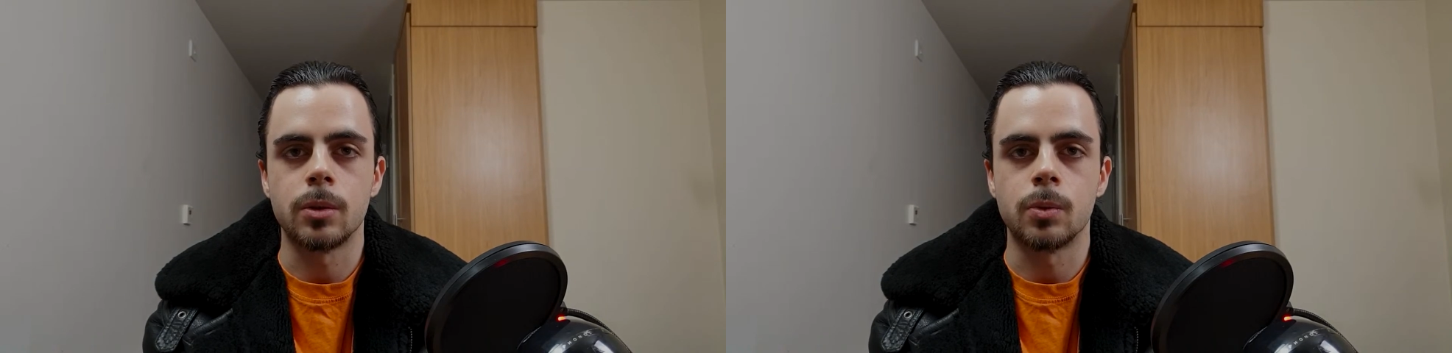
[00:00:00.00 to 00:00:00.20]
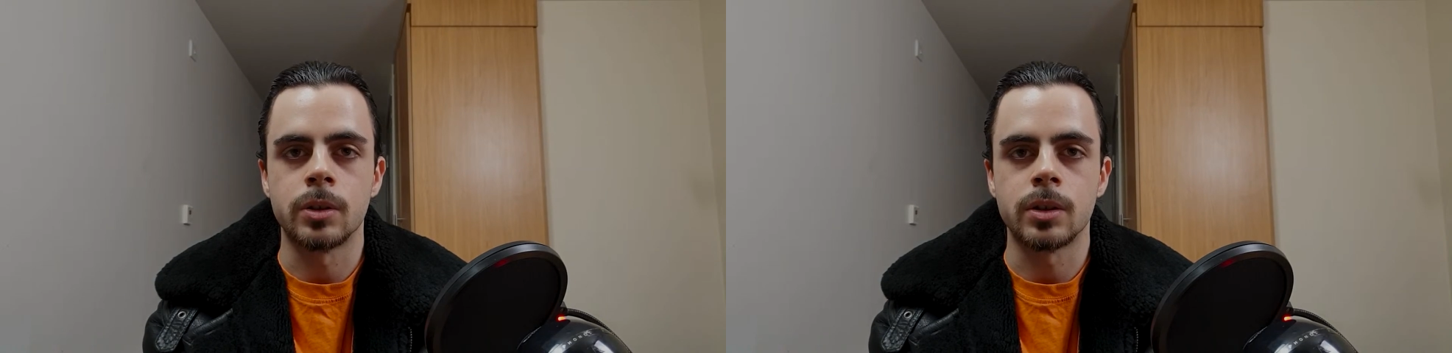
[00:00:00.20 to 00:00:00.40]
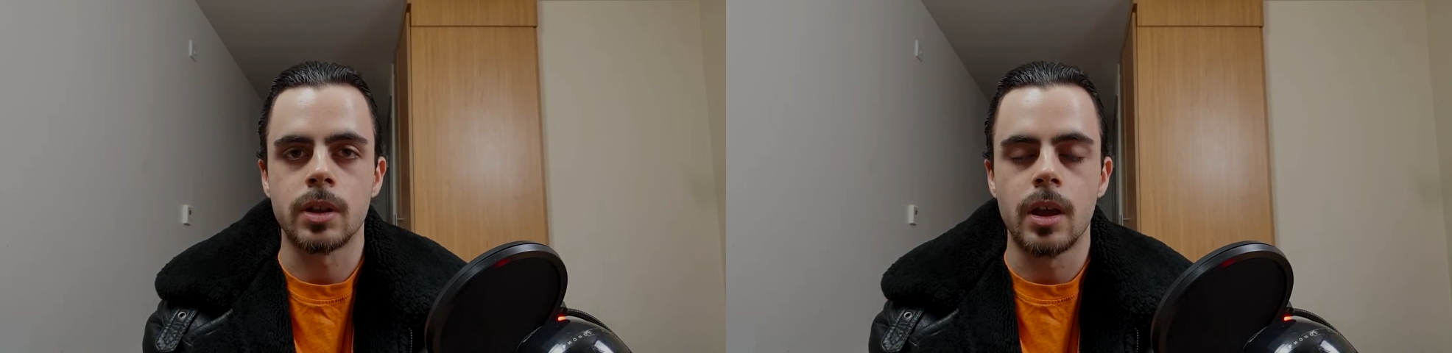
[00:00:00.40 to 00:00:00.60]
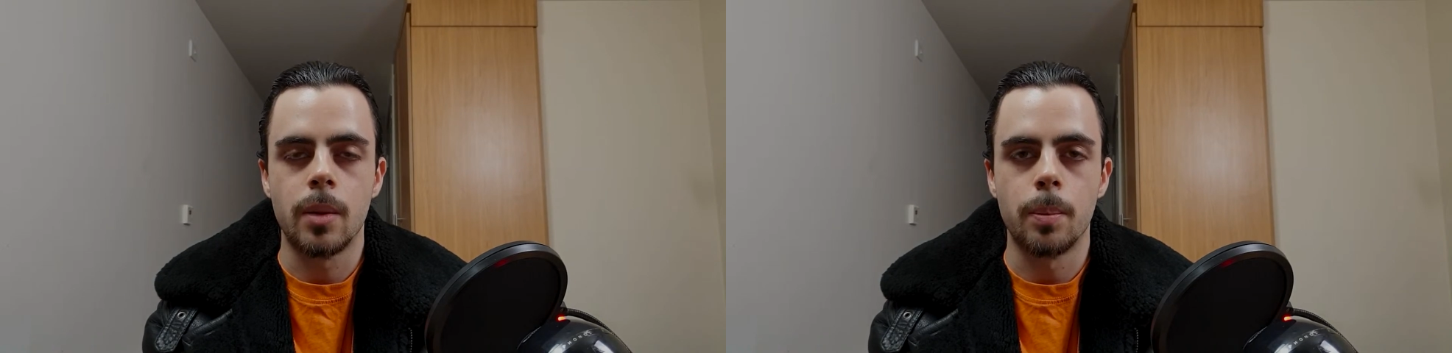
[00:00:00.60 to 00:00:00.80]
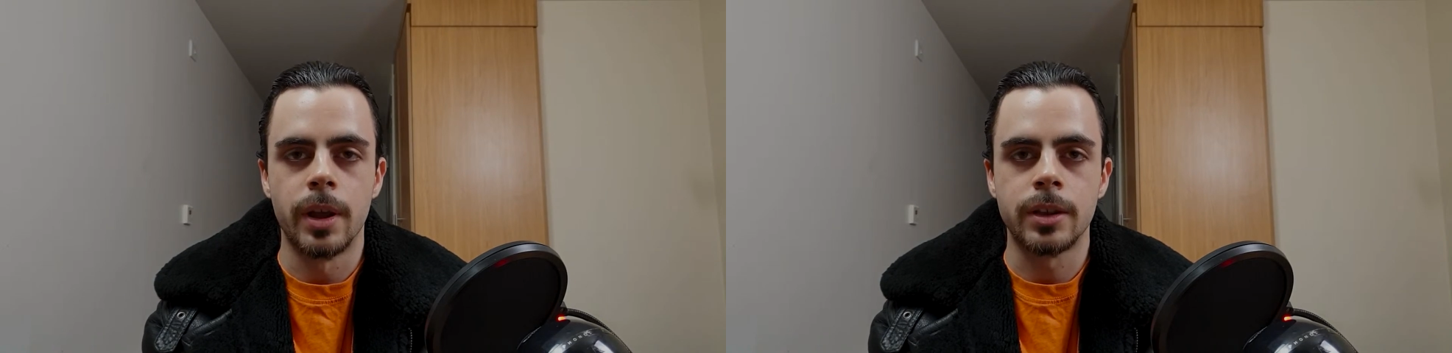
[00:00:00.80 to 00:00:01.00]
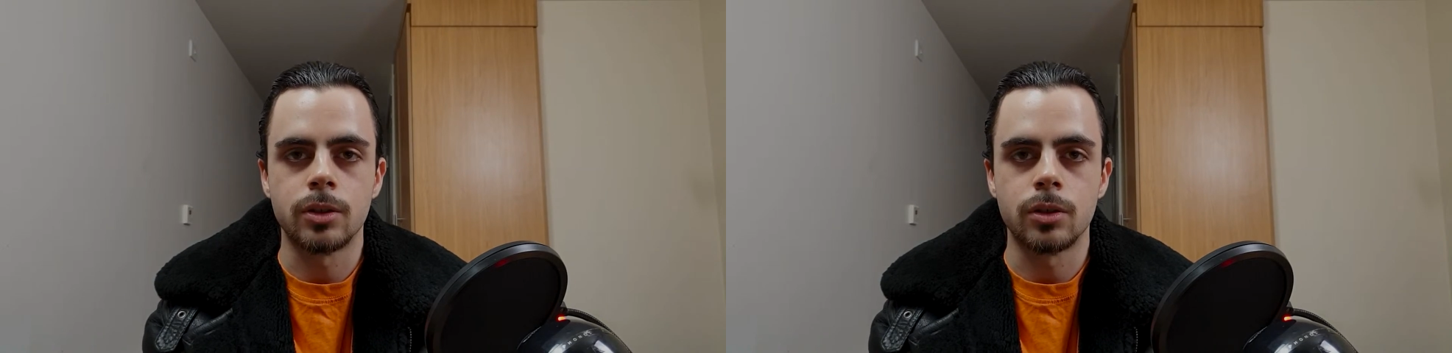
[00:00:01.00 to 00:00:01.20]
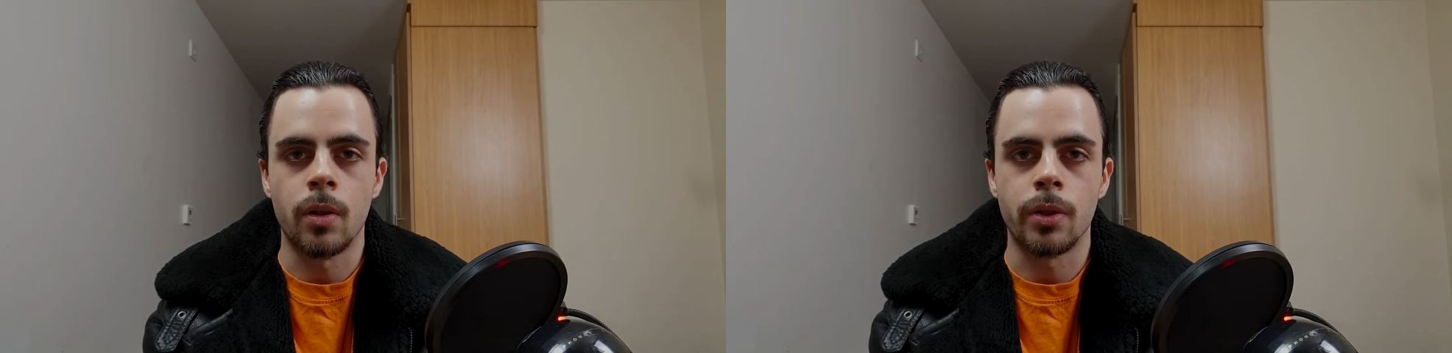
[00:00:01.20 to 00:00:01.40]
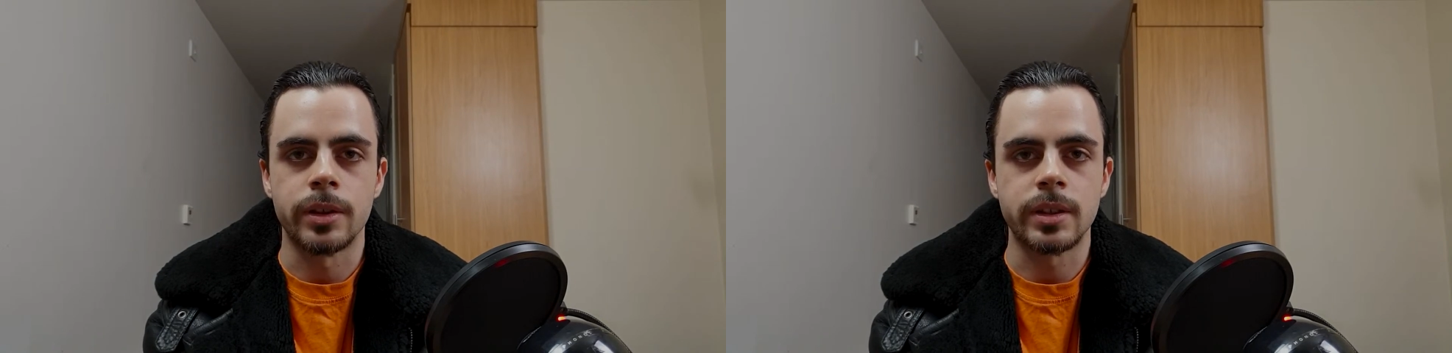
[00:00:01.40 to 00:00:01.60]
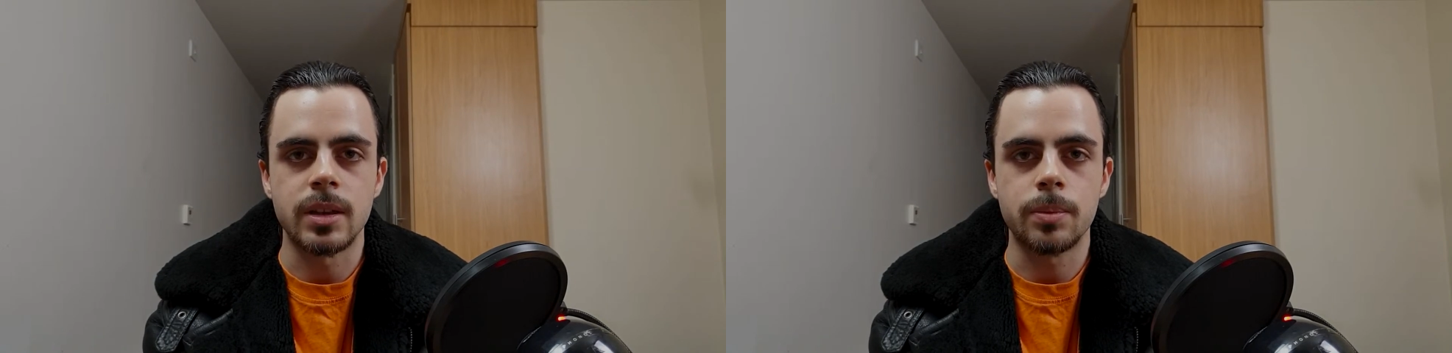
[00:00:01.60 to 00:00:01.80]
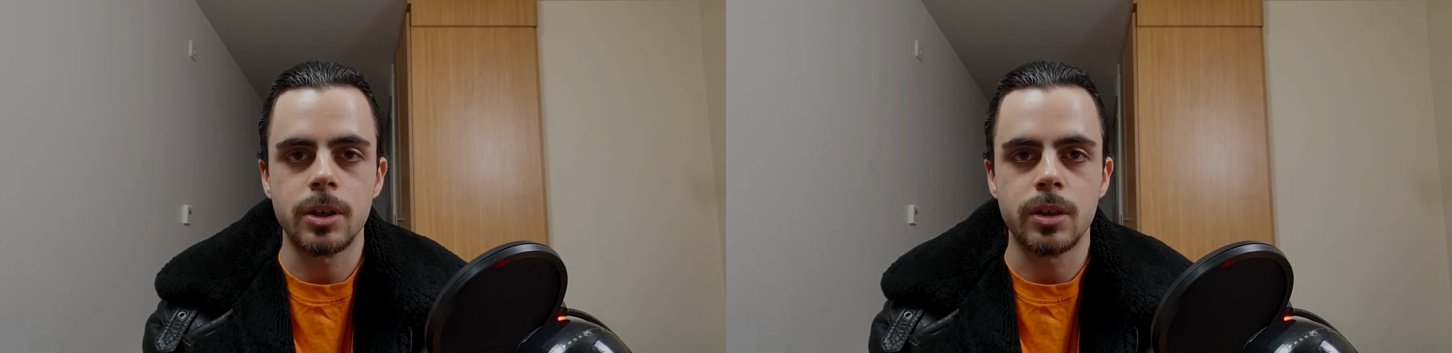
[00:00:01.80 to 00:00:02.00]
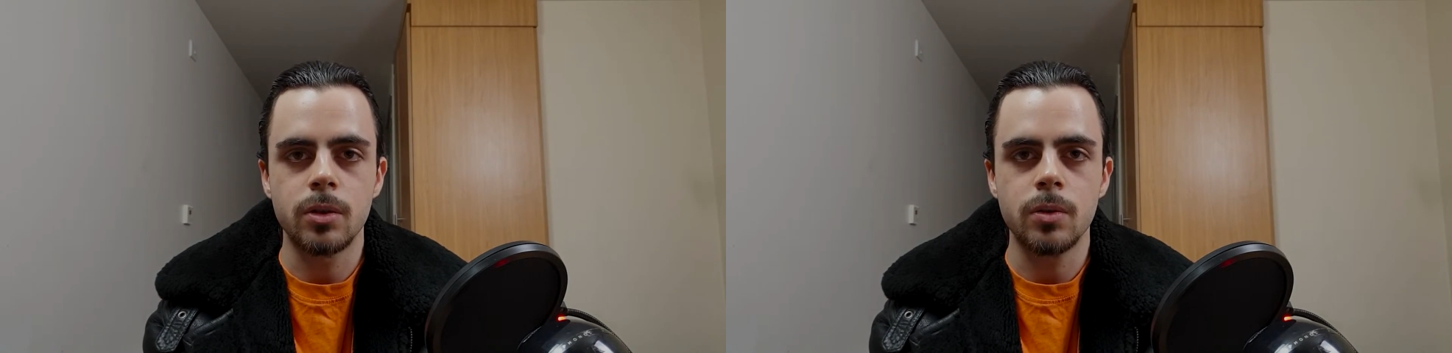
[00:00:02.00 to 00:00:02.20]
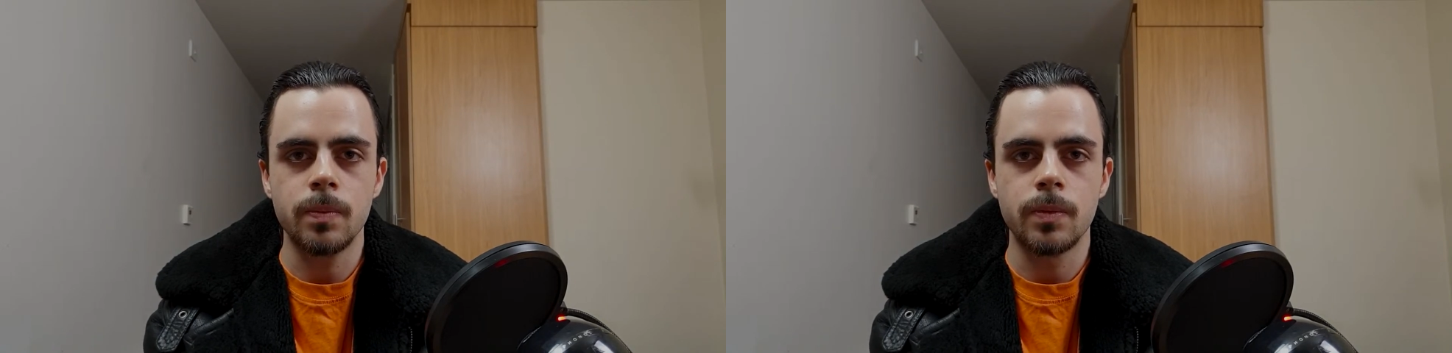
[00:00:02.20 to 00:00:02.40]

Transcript: was better on the CPU,